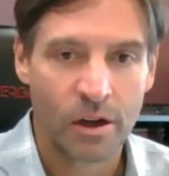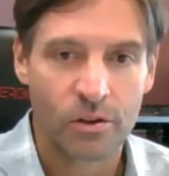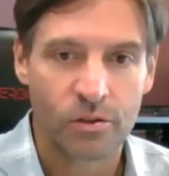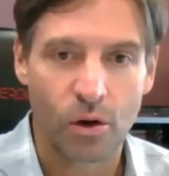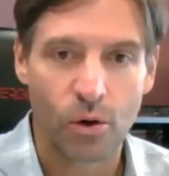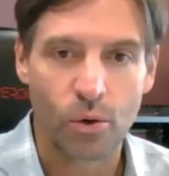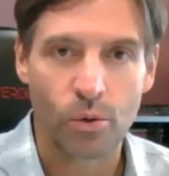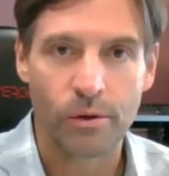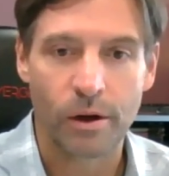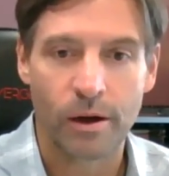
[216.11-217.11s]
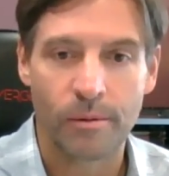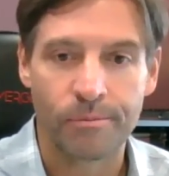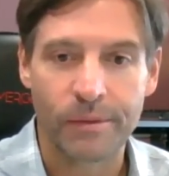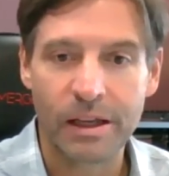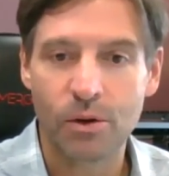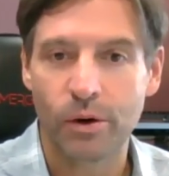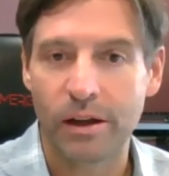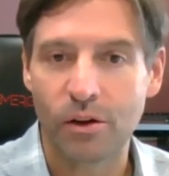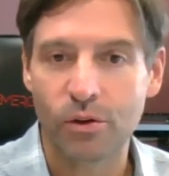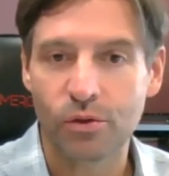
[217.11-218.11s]
So anyway,
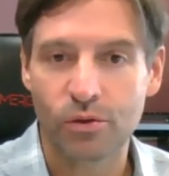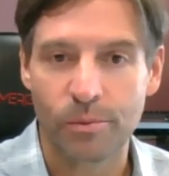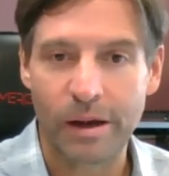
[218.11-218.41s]
those are some